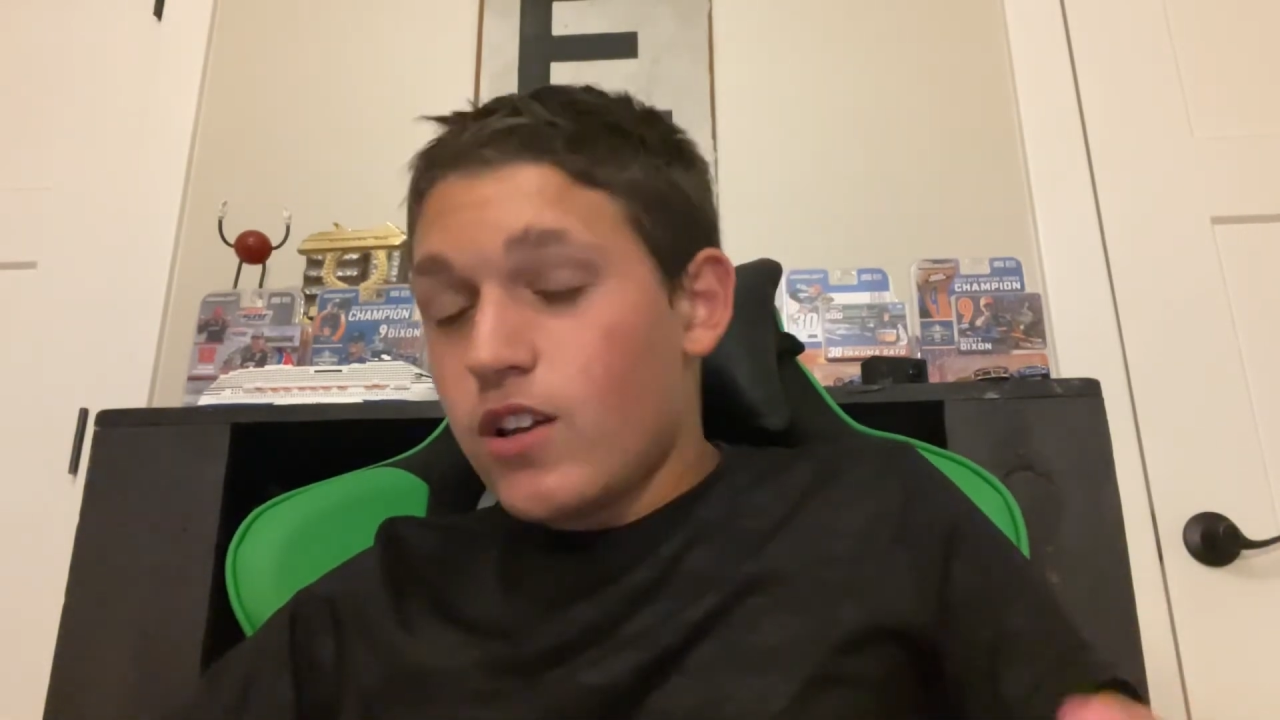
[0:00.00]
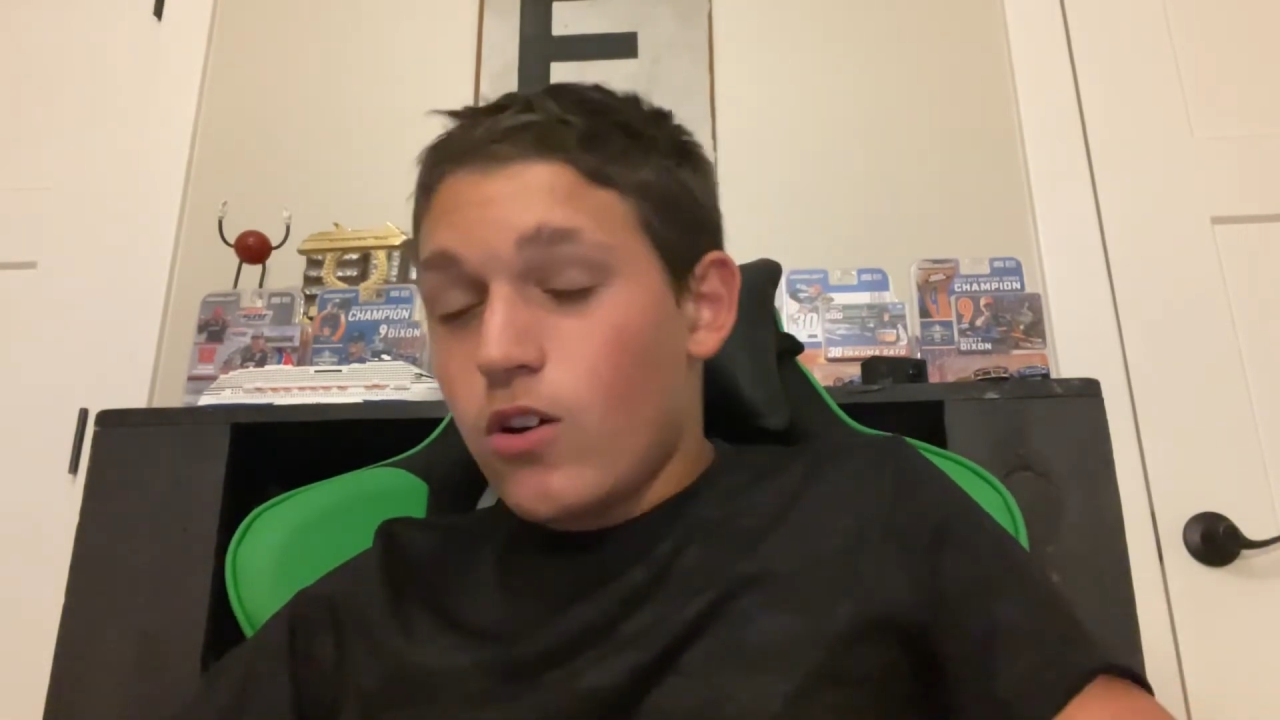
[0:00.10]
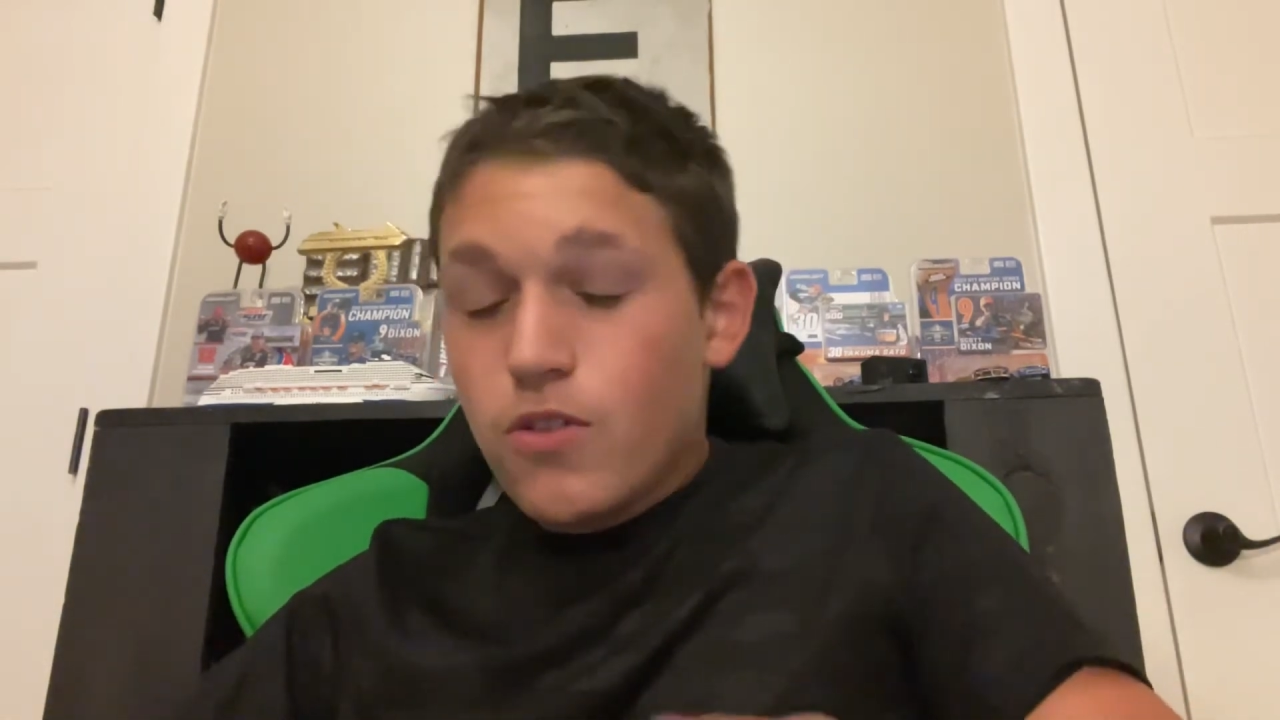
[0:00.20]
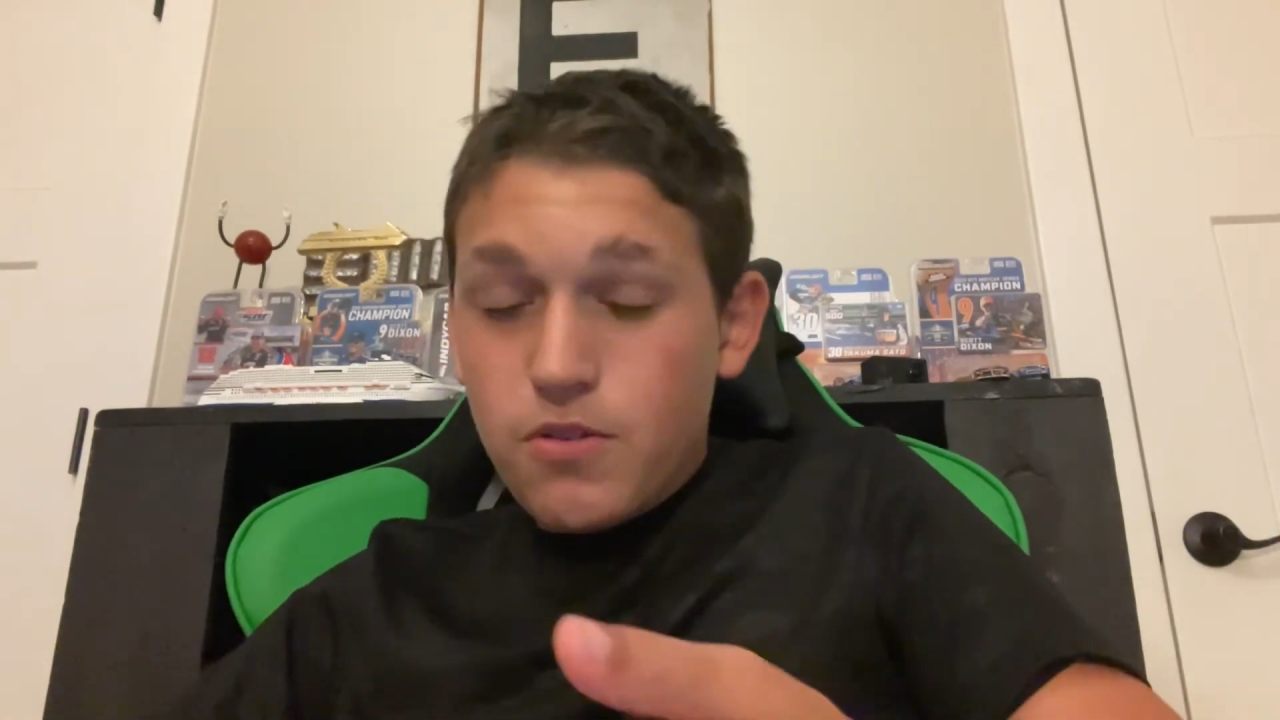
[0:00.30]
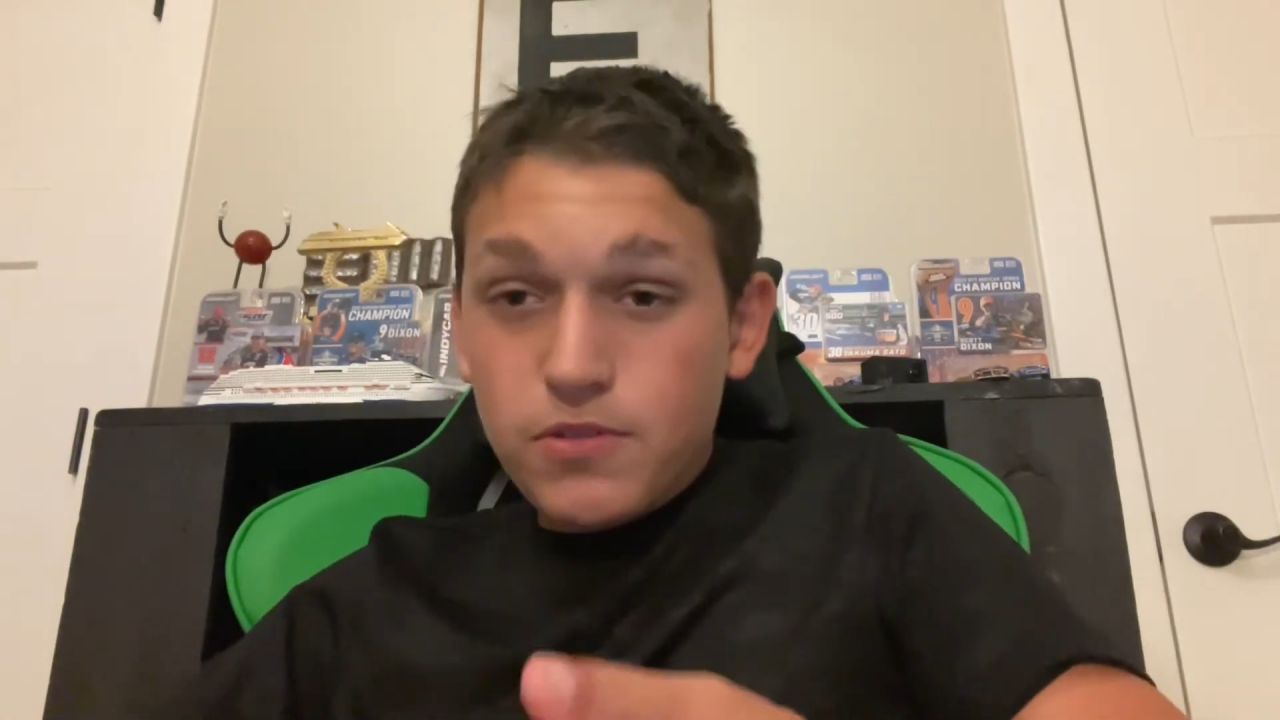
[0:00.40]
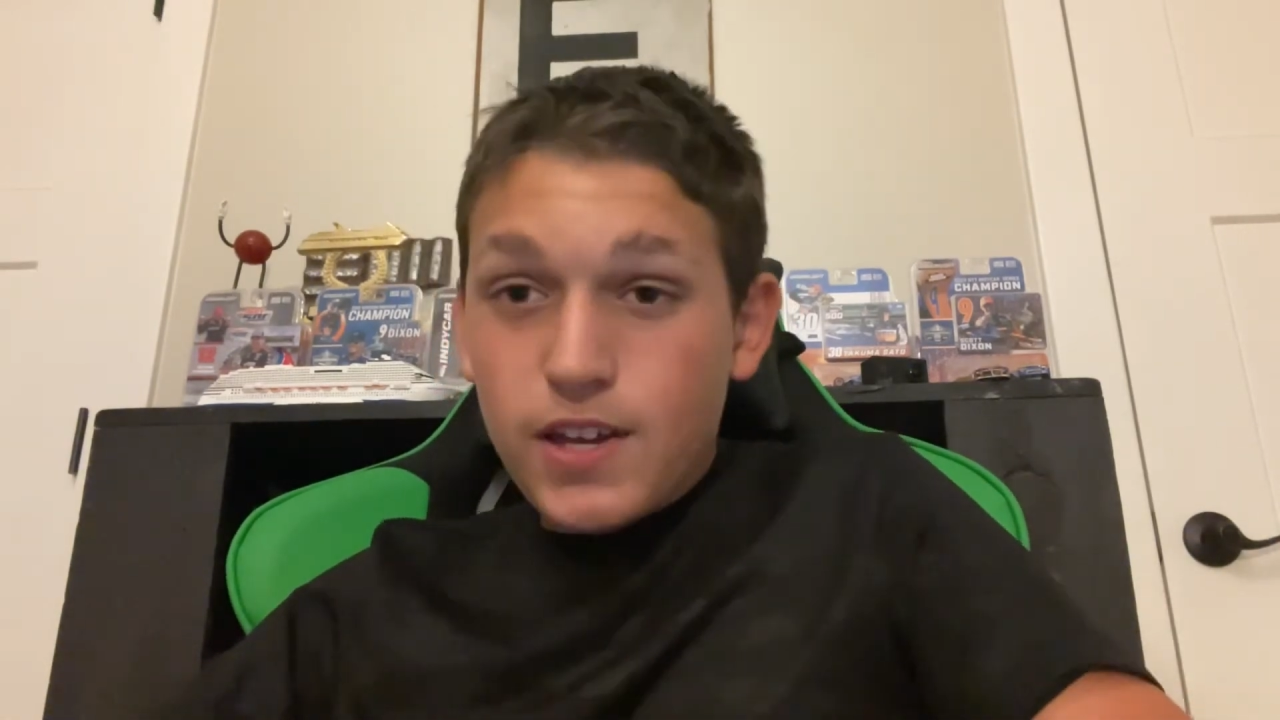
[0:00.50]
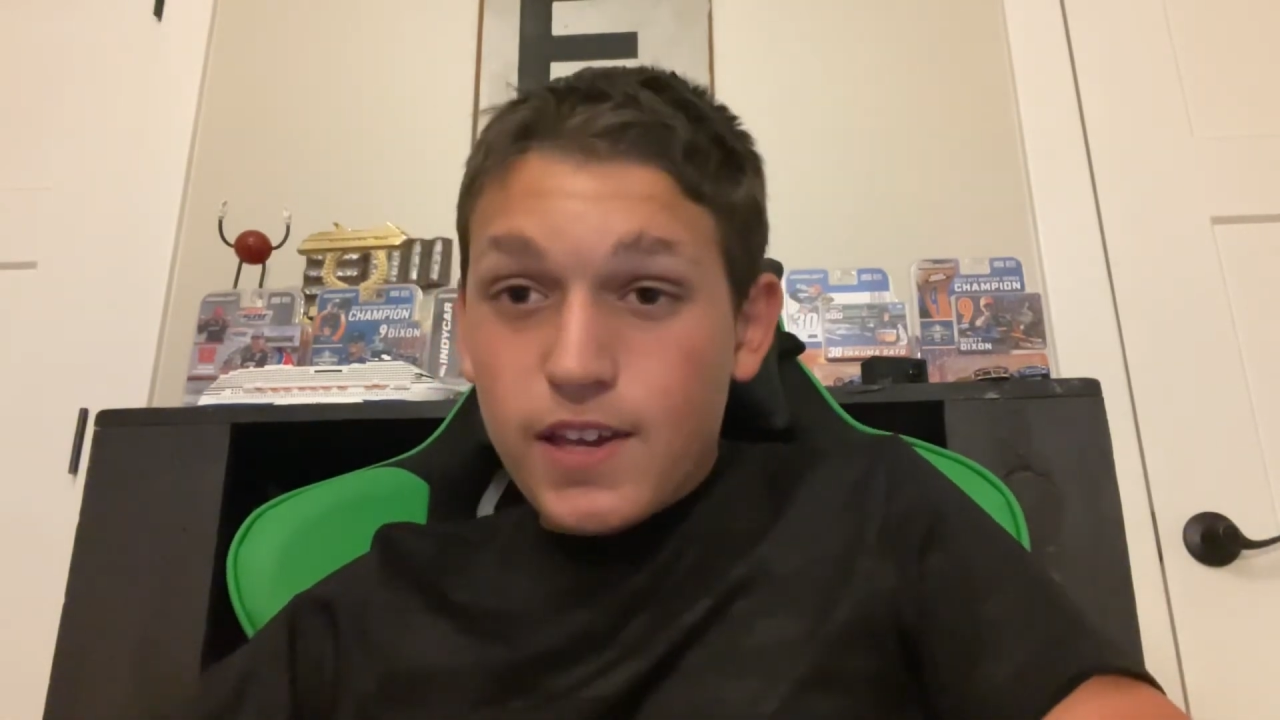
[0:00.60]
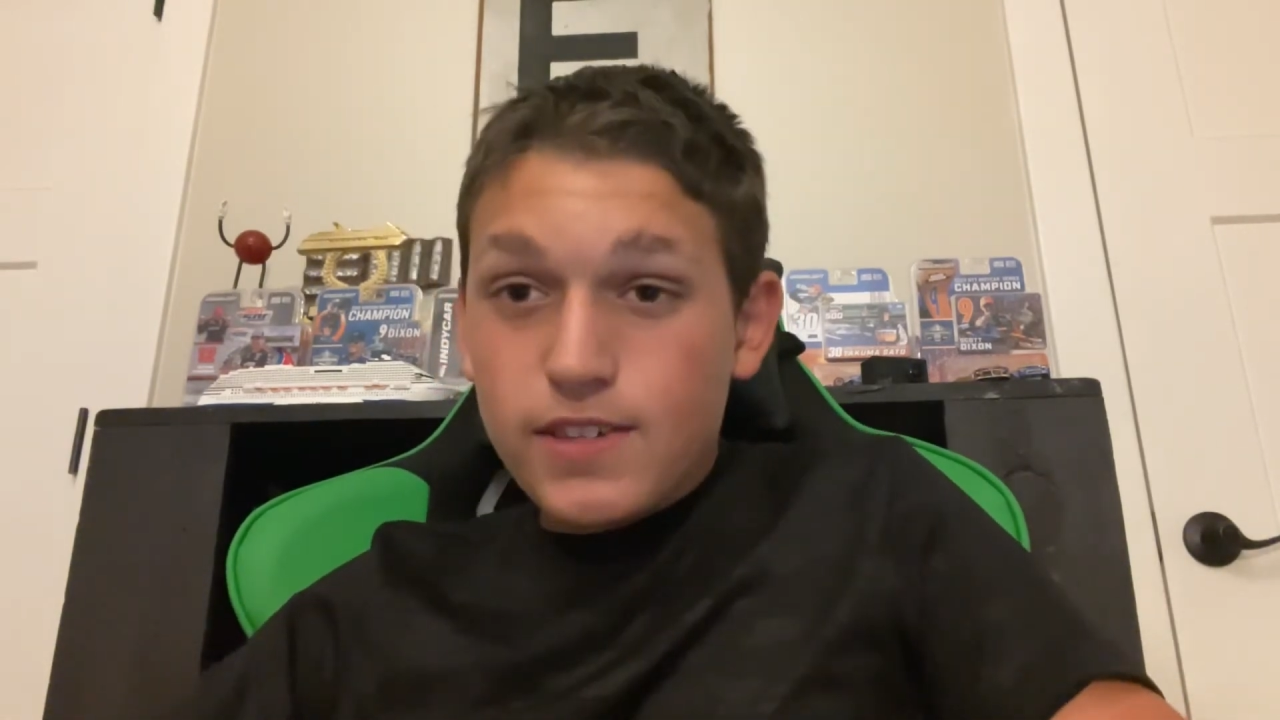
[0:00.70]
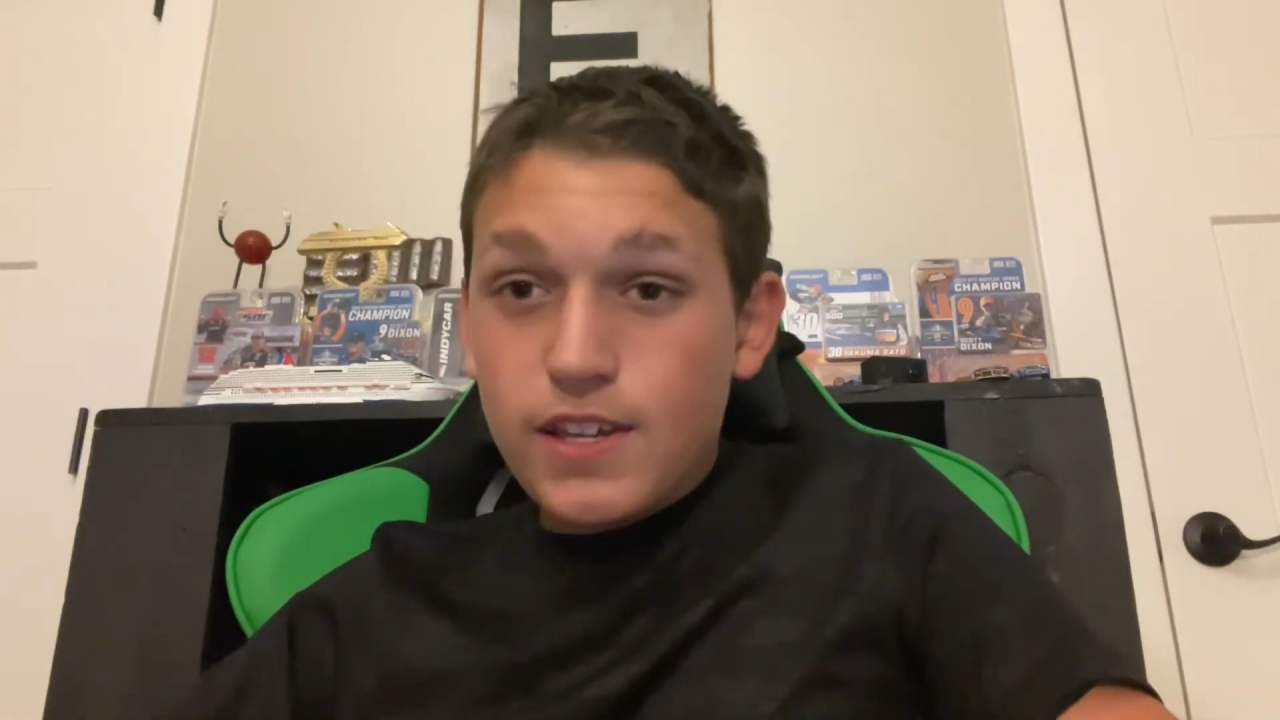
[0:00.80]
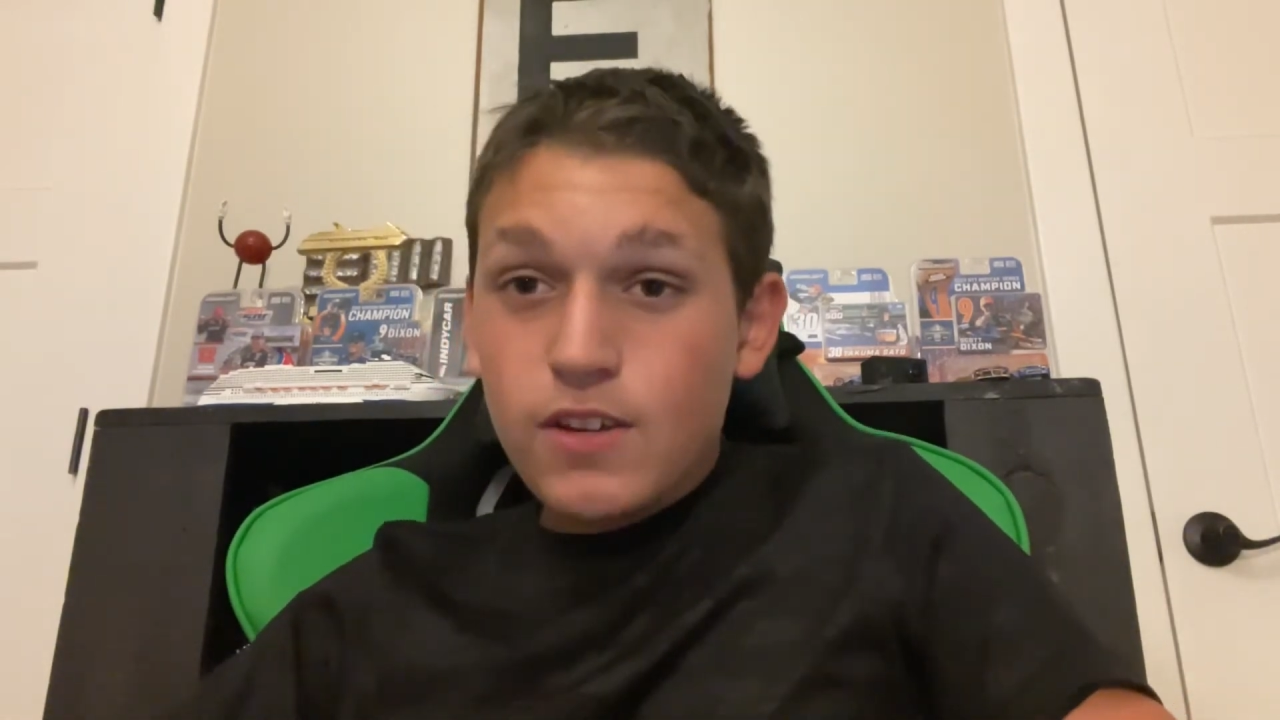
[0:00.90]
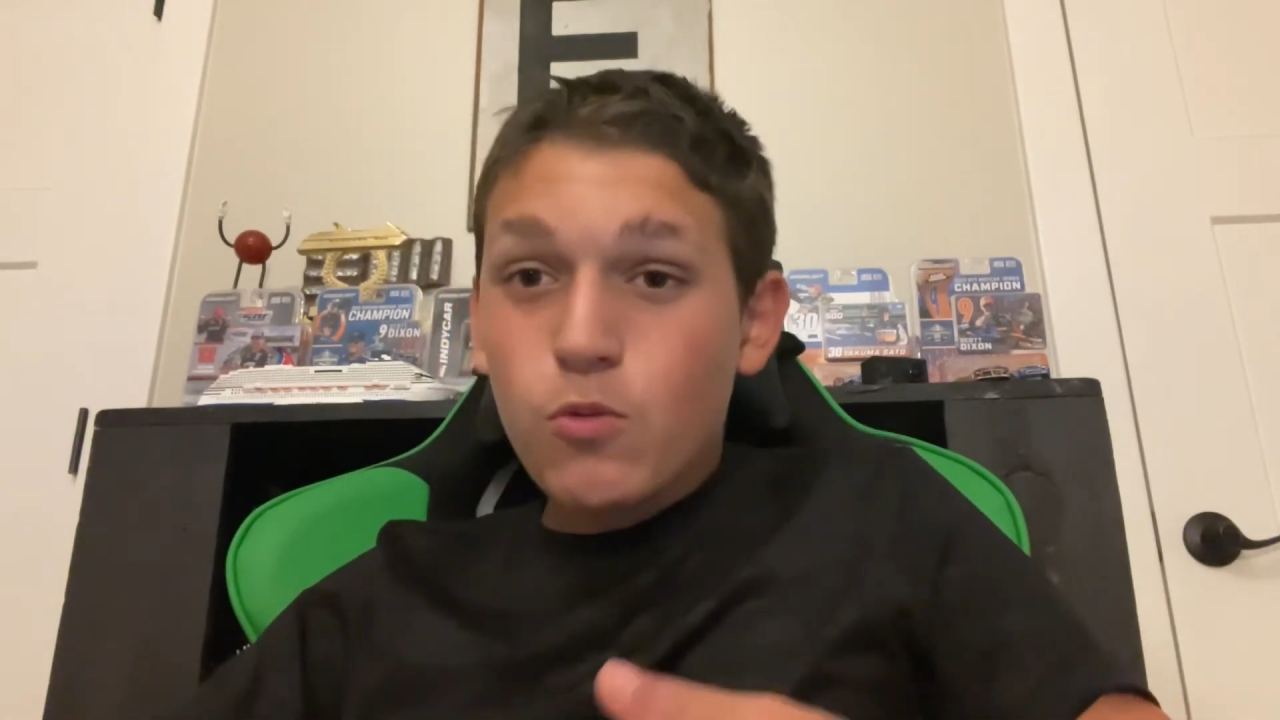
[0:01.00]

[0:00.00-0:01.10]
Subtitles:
all those guys in,